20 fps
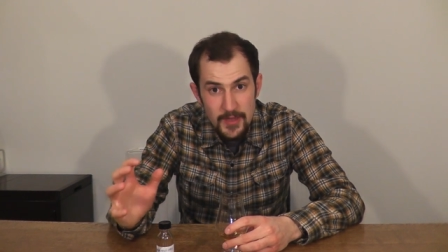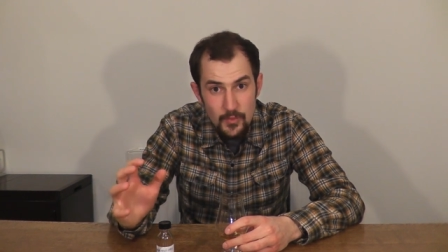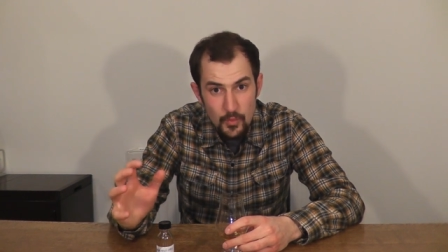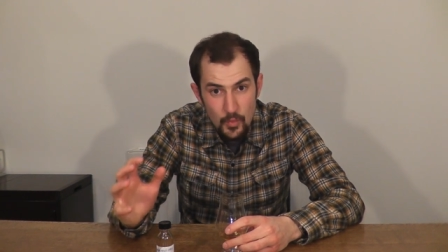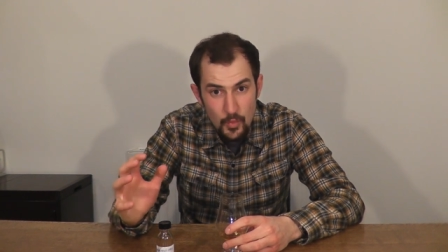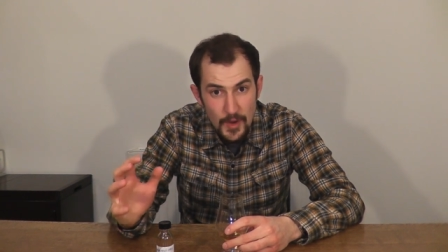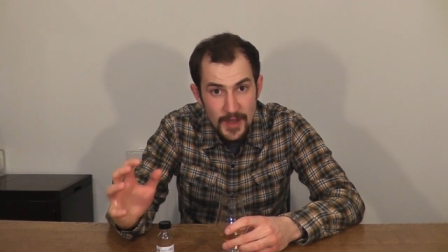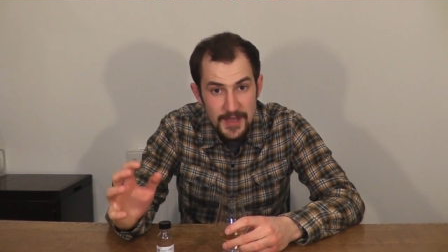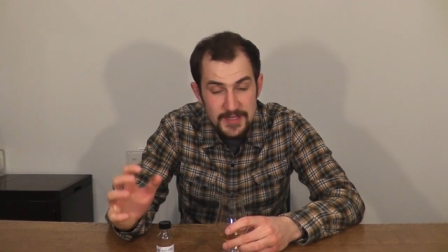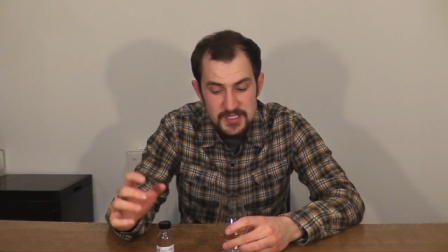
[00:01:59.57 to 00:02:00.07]

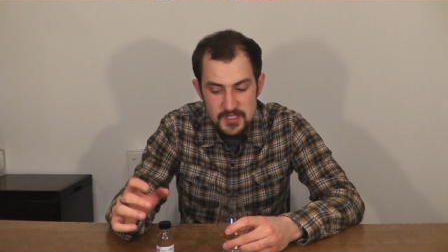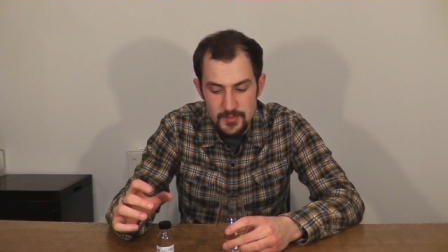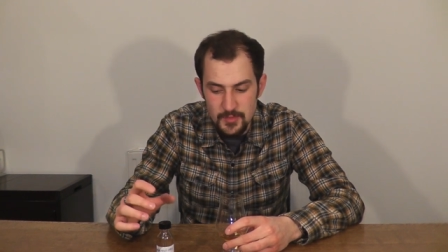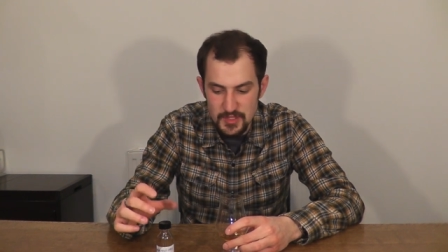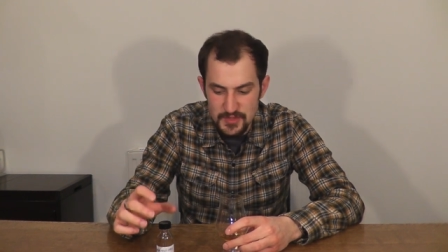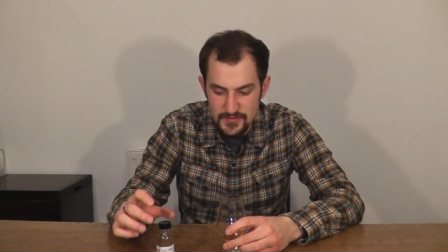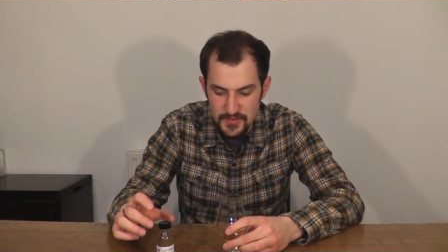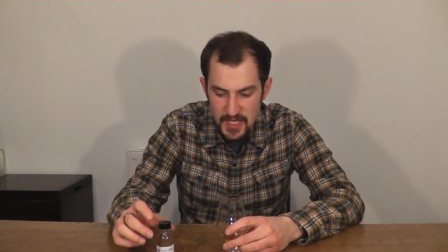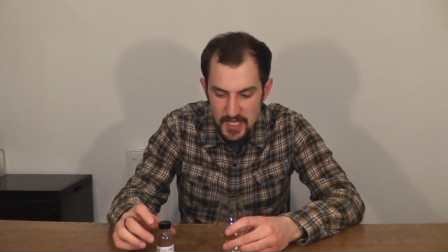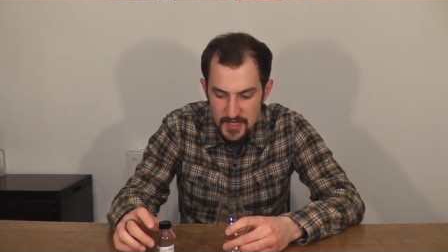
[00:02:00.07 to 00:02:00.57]
way too
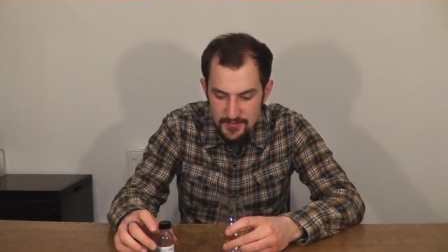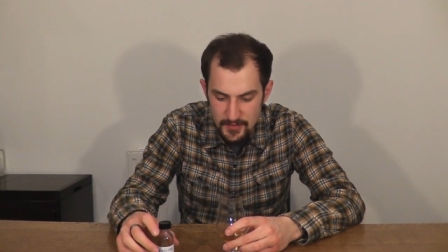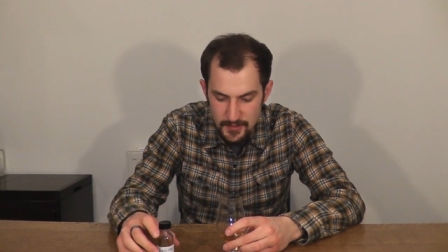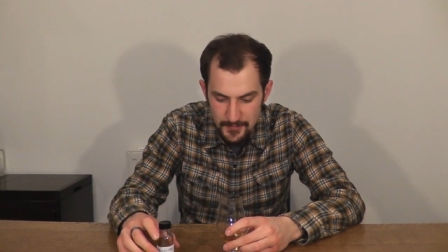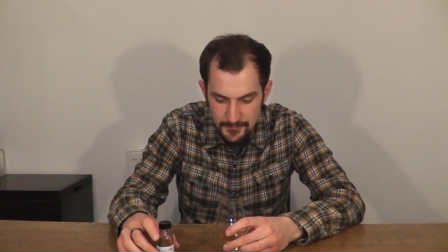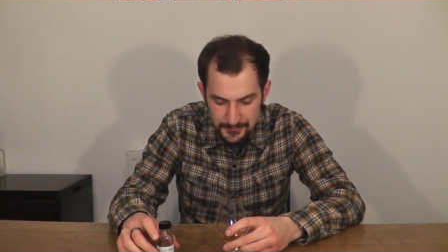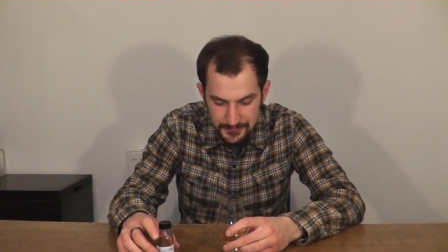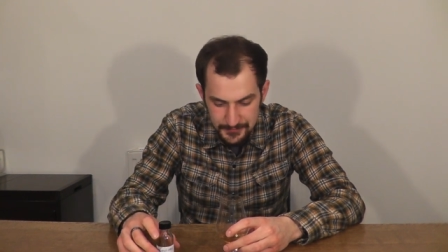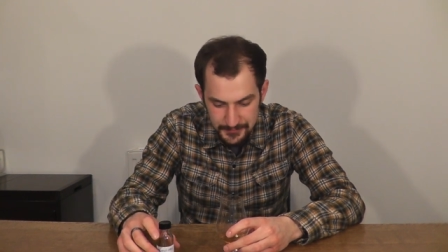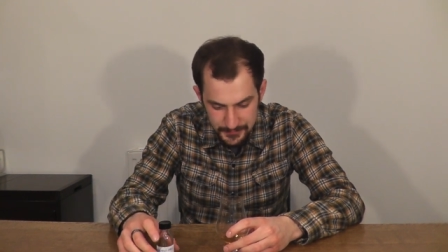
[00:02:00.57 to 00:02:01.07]
much
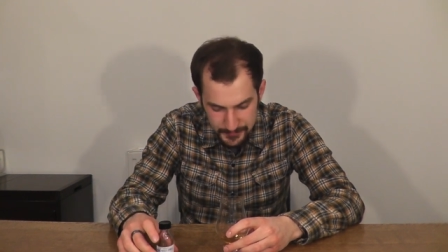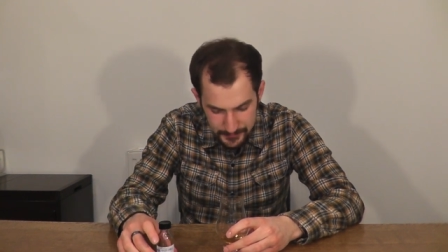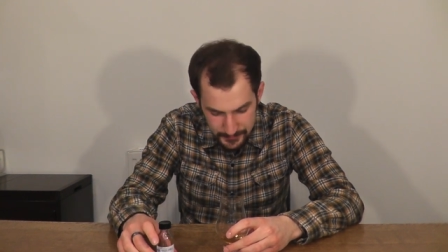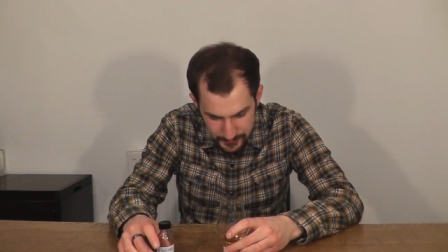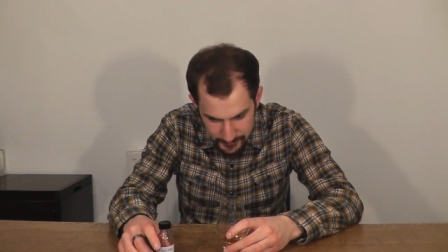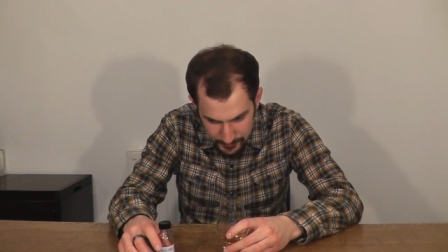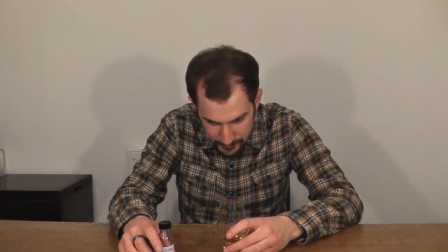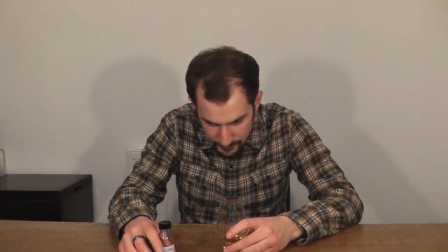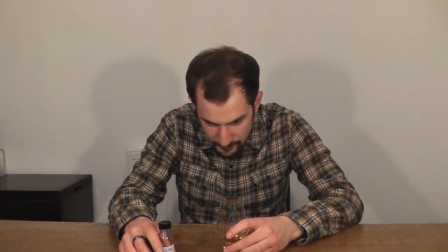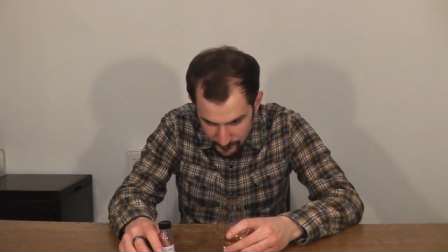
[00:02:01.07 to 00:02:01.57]
flavour
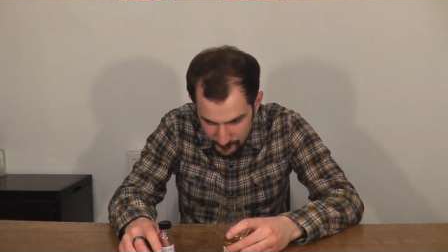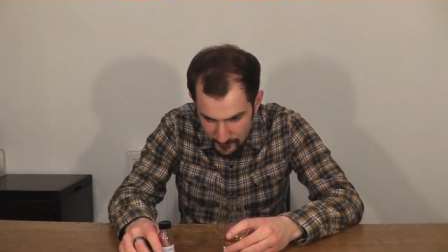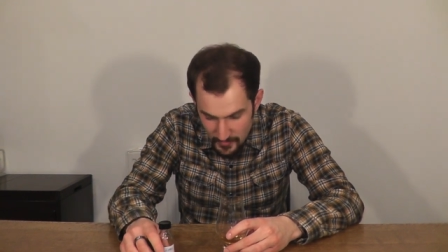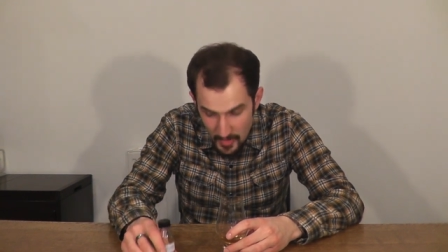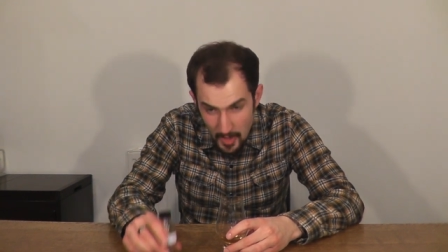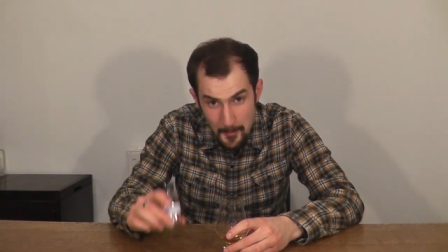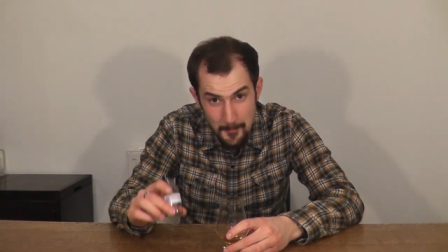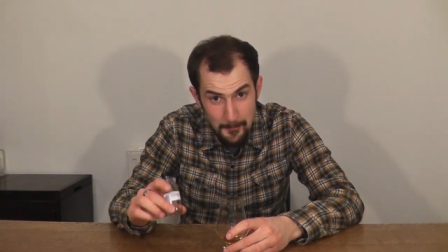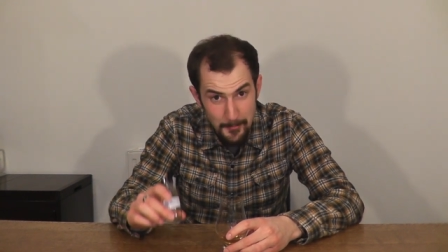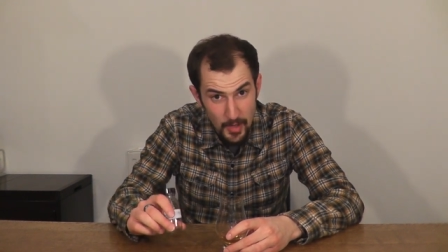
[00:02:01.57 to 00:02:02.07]

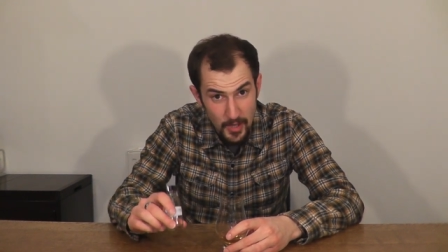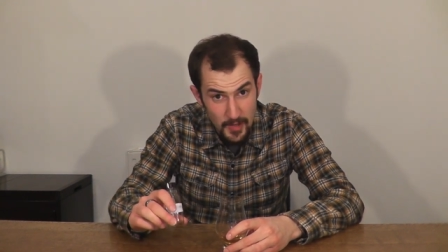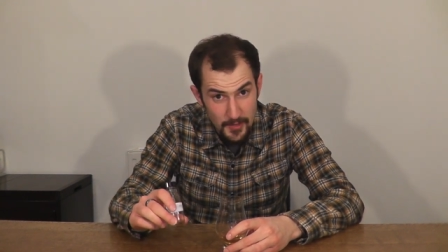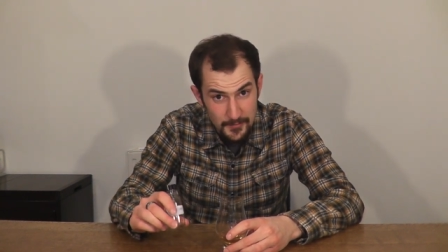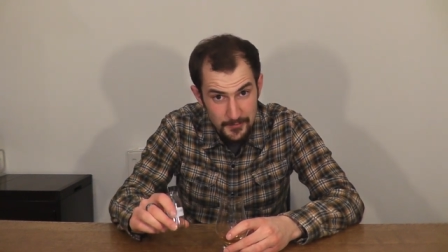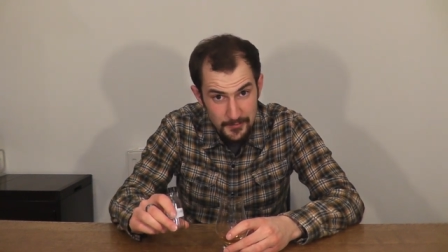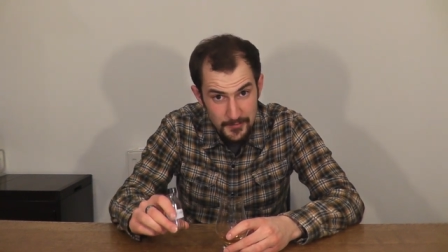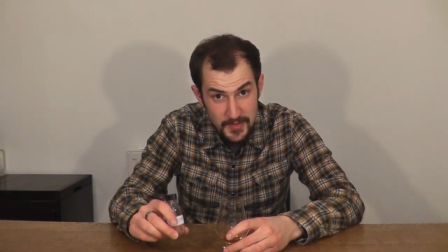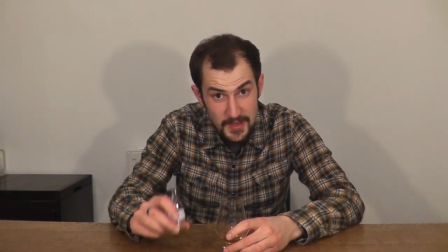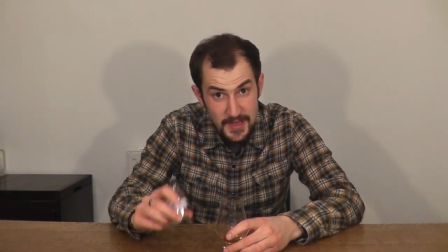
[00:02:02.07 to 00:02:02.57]

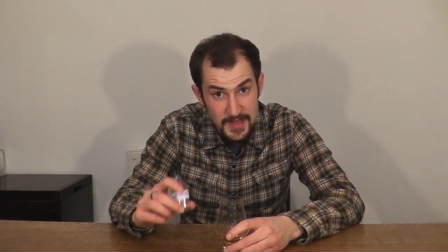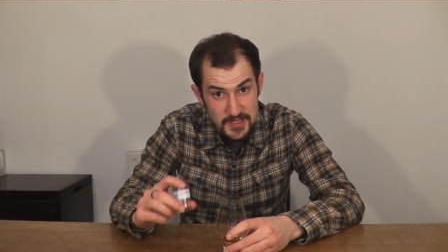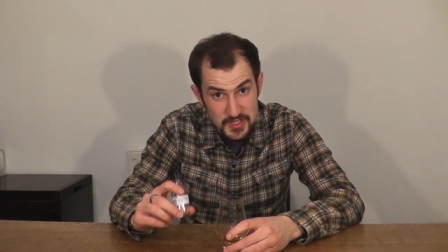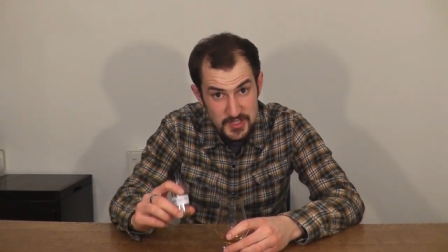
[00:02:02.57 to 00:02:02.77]
but it